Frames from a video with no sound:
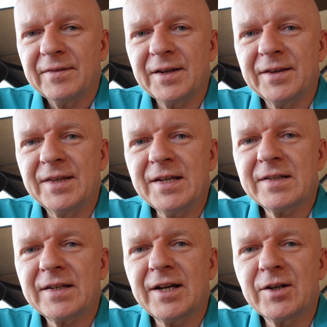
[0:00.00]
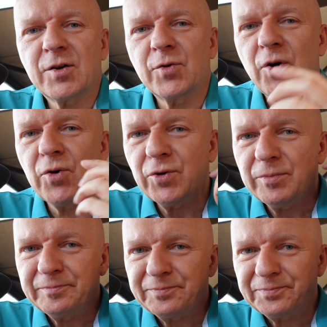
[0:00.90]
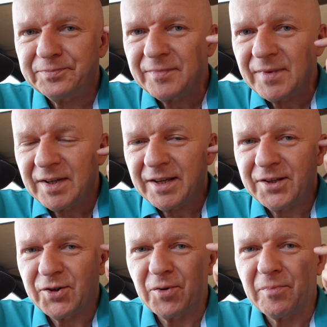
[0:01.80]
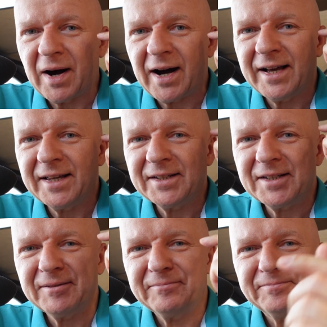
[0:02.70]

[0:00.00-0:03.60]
then this can grow in your mind,